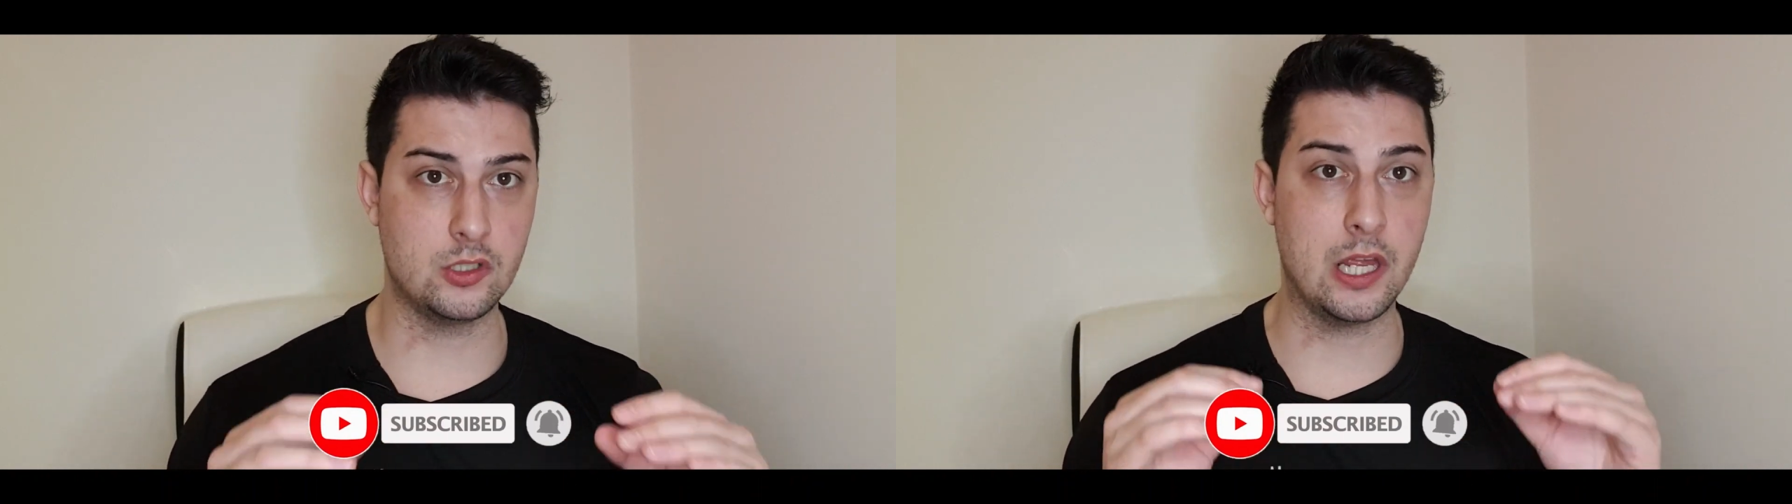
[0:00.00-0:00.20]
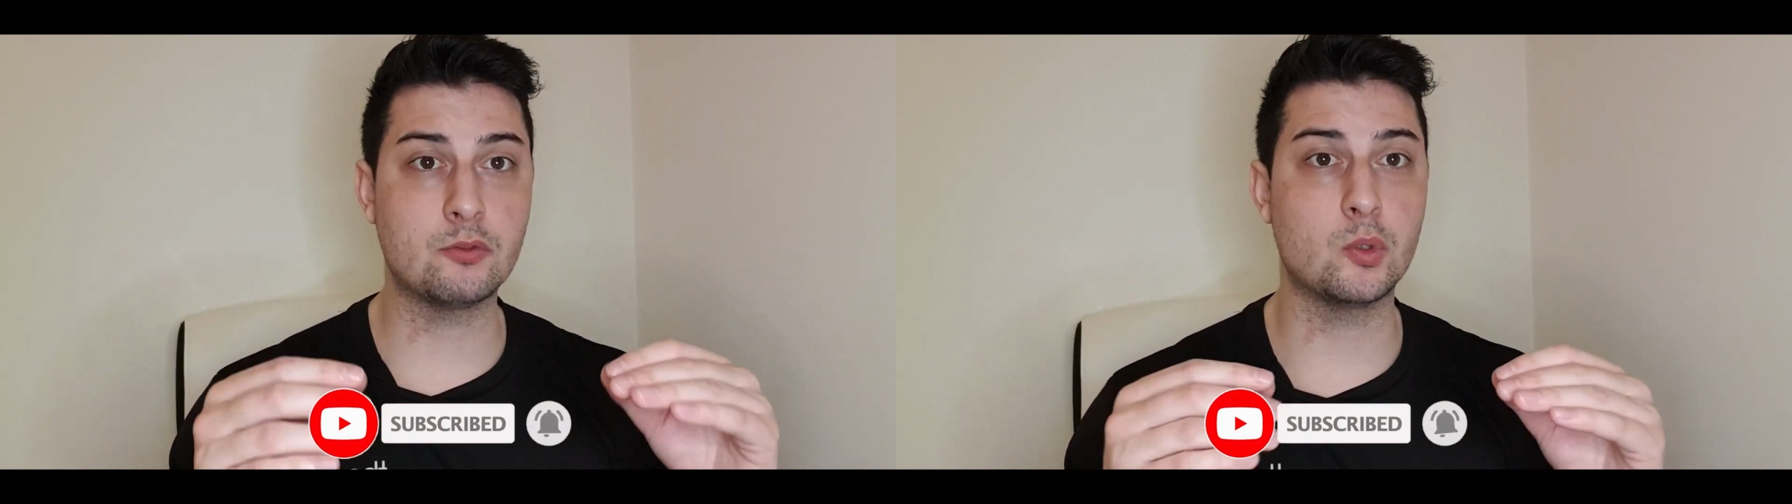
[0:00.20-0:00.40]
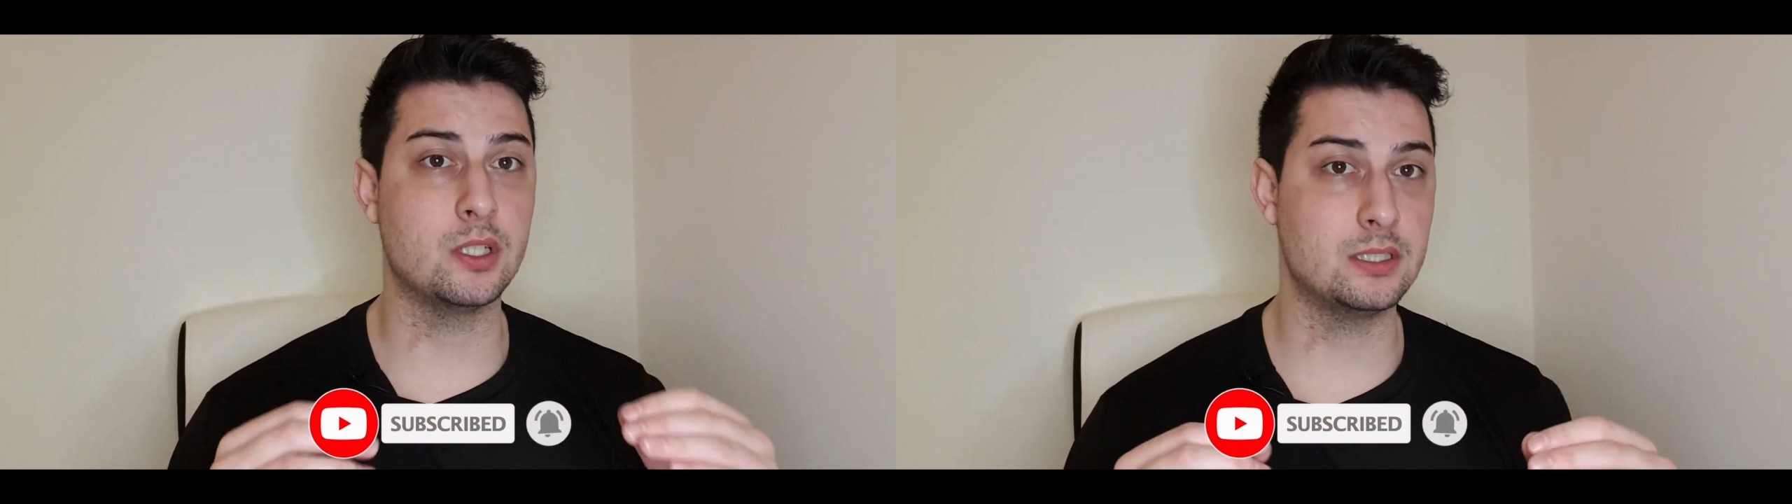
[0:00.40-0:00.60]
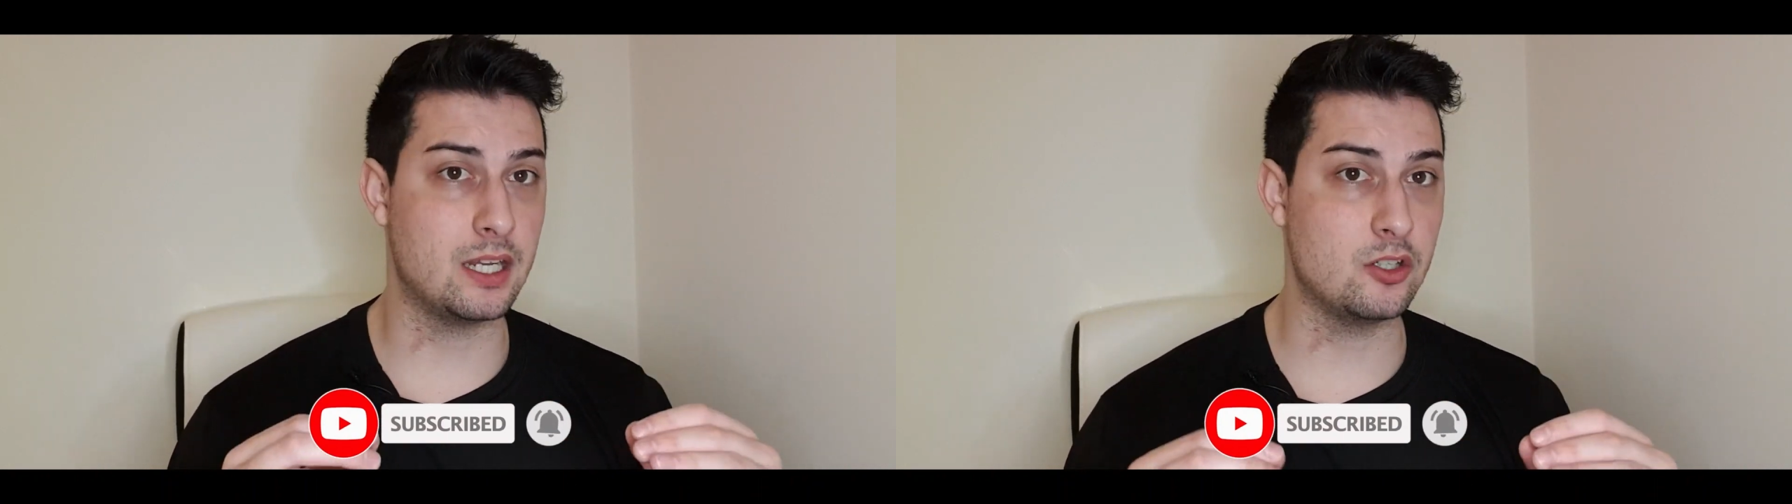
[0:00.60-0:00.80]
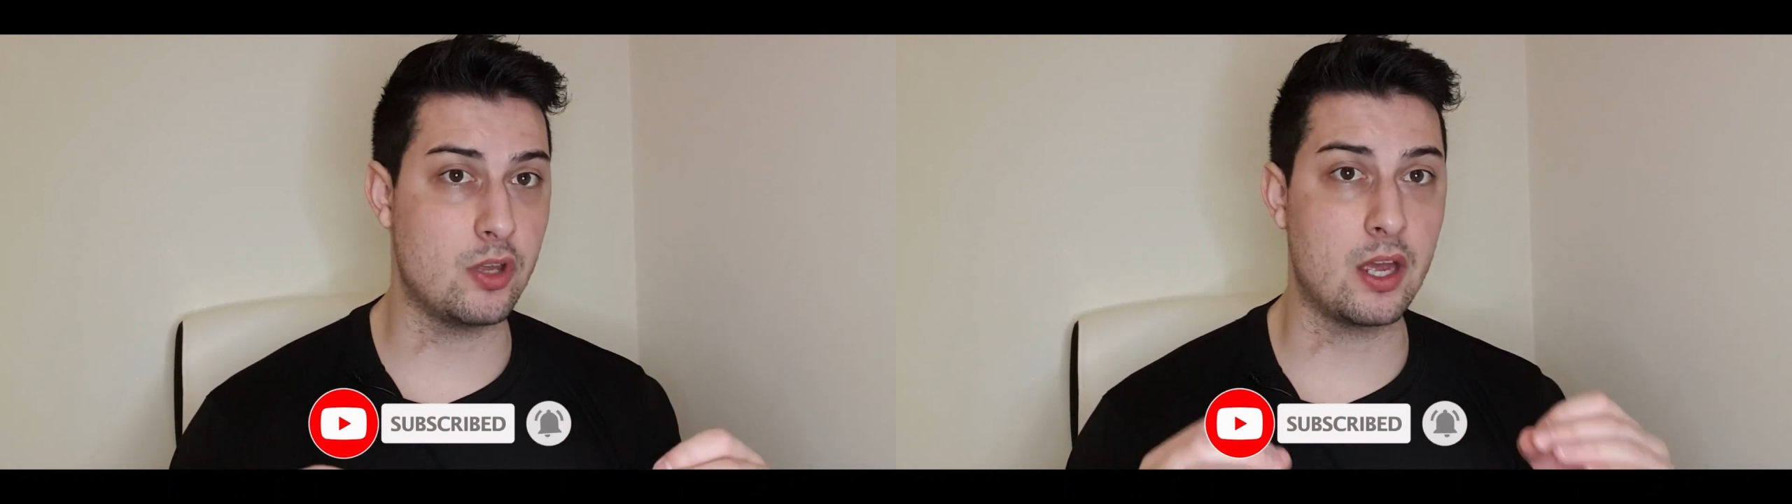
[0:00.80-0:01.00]
you have to
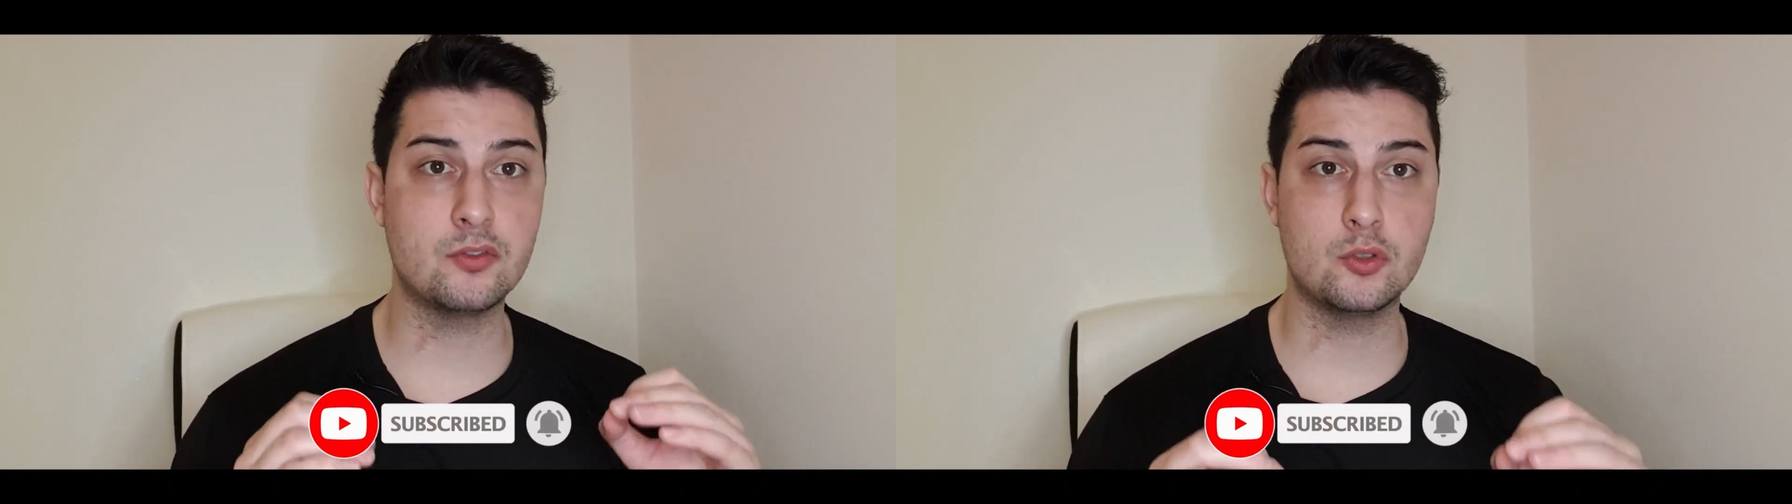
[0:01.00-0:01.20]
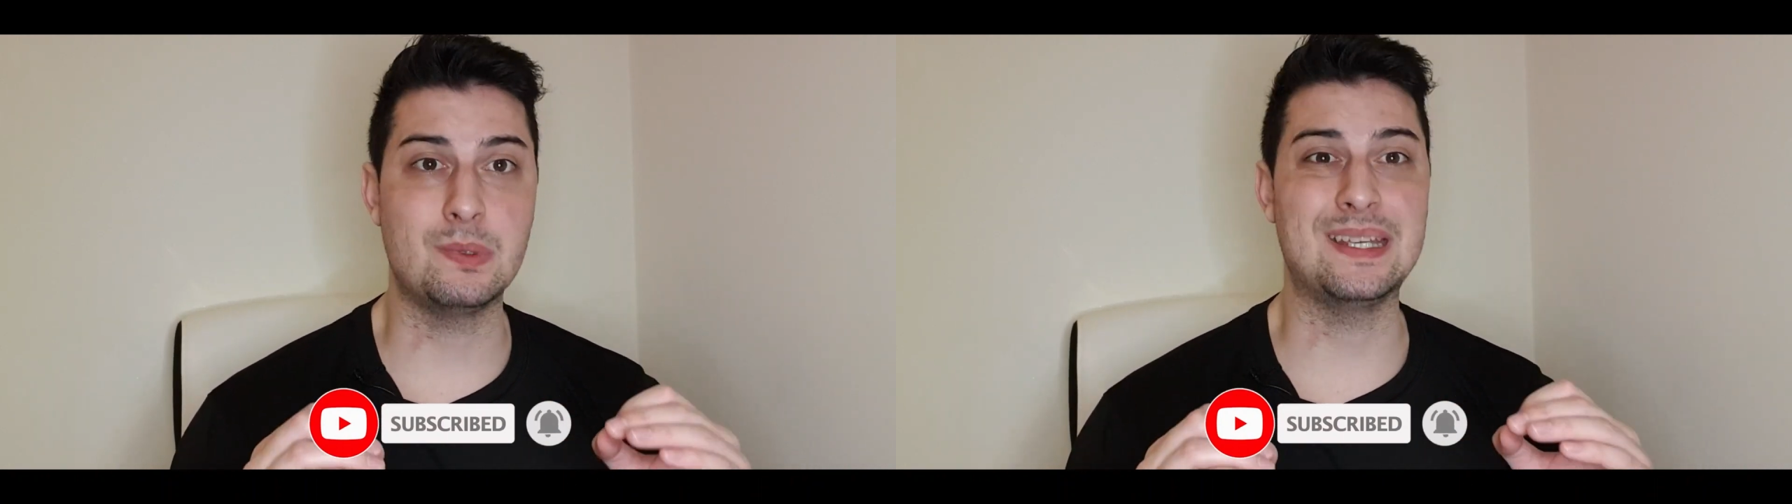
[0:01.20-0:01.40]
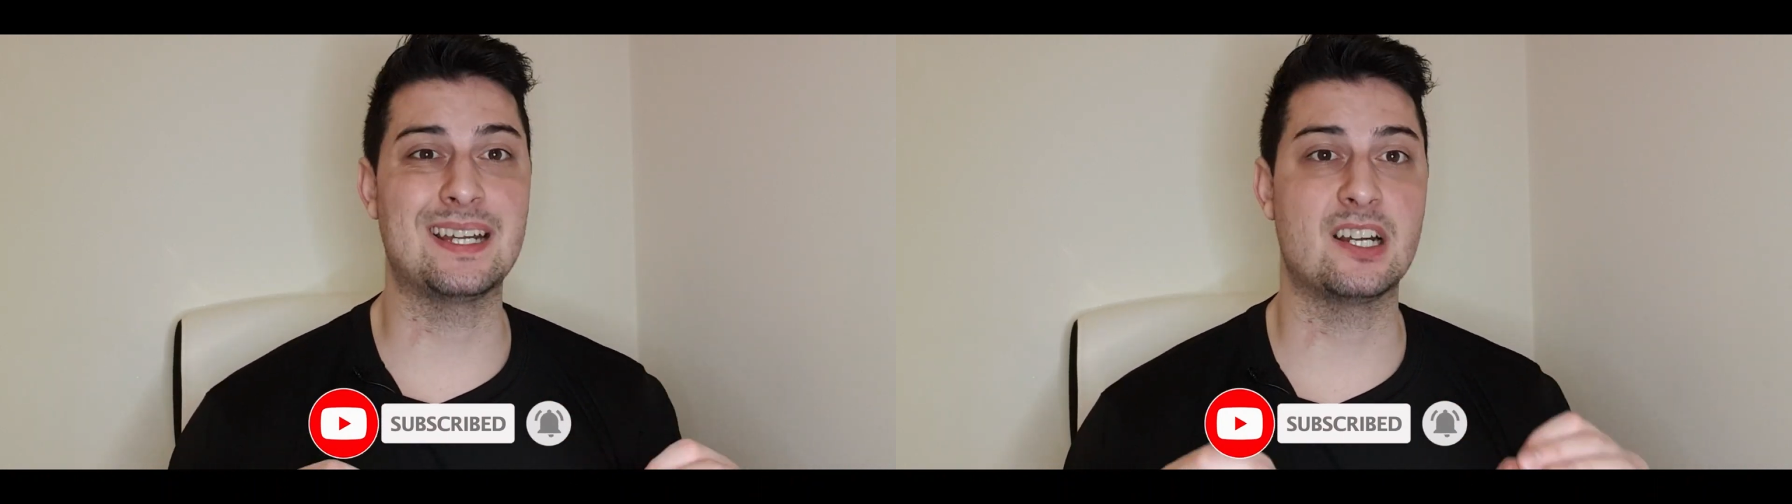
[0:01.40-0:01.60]
understand, you have to be in a